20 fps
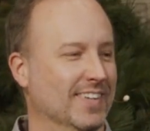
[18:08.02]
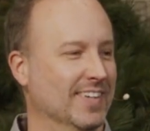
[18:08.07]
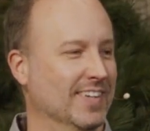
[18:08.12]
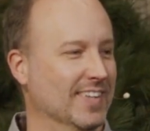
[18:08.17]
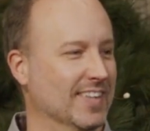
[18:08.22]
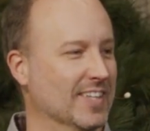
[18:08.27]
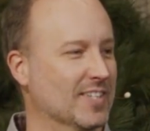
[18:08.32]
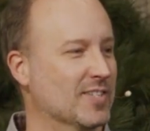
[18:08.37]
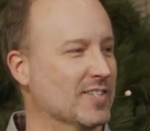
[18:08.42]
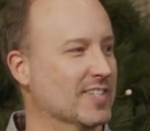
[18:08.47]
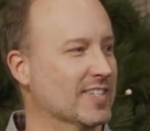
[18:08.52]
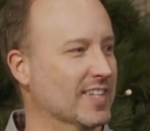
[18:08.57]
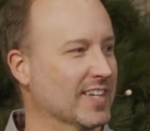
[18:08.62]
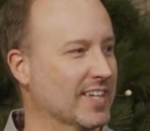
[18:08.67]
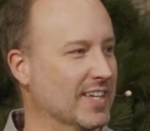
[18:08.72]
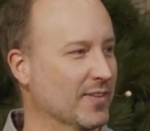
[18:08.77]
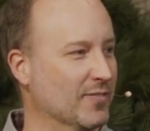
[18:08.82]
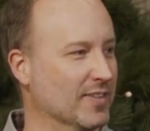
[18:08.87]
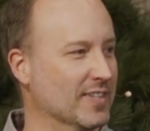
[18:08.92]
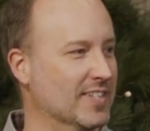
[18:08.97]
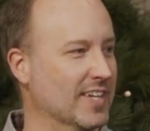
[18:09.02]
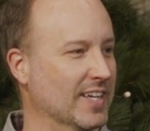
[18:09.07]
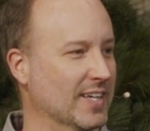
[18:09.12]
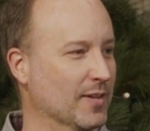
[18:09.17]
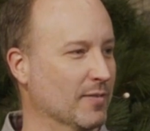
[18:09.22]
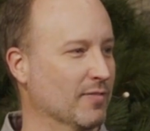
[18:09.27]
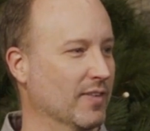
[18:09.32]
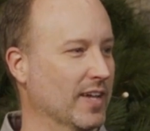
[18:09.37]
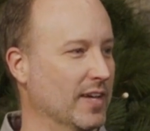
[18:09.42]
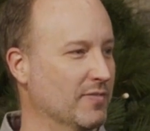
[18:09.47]
this is the give and take
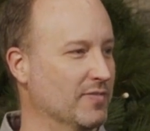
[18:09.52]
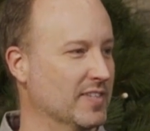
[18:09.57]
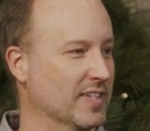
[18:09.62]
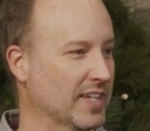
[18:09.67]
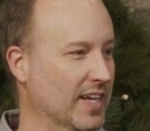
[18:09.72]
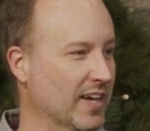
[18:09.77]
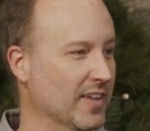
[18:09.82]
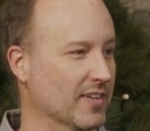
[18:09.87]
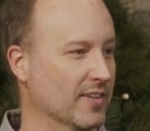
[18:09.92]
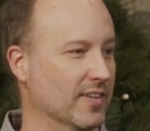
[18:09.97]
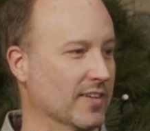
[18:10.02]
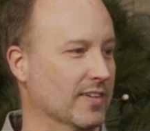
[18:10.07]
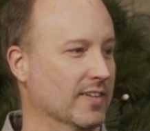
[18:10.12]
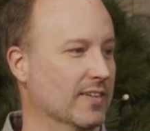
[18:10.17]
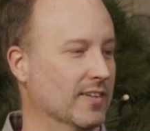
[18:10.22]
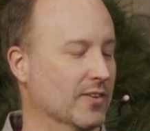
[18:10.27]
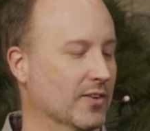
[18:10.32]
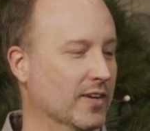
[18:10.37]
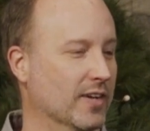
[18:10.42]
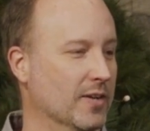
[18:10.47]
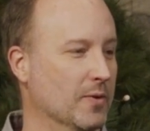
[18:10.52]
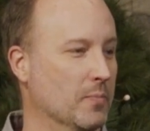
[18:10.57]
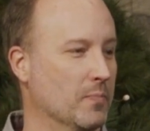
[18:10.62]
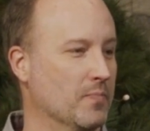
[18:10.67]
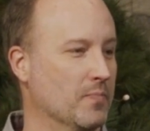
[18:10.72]
of life together, all right?